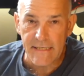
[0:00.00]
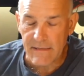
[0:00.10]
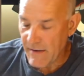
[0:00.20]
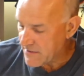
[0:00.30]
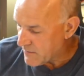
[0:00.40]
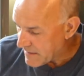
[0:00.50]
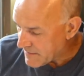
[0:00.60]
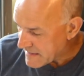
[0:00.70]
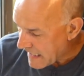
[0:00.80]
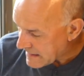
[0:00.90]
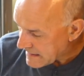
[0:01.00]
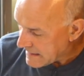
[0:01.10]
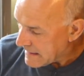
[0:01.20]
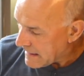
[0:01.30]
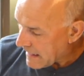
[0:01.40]
is about 20%,
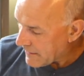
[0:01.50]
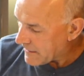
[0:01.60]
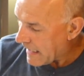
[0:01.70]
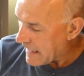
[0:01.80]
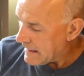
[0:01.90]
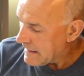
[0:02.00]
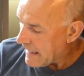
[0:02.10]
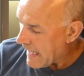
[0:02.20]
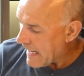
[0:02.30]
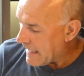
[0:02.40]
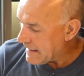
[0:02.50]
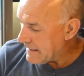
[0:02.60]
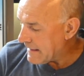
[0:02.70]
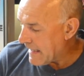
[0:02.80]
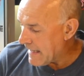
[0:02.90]
okay,
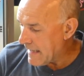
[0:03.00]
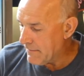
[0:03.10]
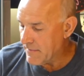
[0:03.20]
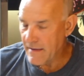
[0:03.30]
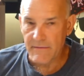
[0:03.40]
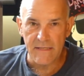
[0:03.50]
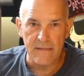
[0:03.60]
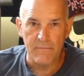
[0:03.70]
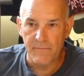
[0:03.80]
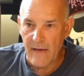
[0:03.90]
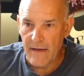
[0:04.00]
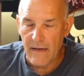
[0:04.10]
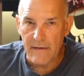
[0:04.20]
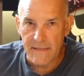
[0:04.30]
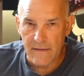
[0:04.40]
and it's
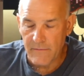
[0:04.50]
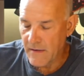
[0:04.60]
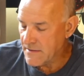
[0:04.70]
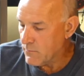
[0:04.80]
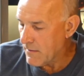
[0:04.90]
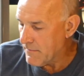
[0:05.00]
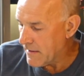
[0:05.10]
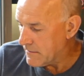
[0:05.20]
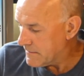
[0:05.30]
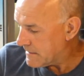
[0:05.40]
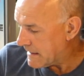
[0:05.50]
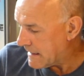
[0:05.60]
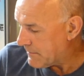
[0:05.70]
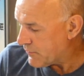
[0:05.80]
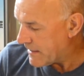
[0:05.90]
a 1 mil.
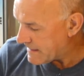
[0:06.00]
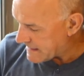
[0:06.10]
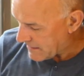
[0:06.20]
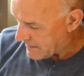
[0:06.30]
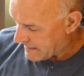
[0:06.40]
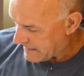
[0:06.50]
Print, so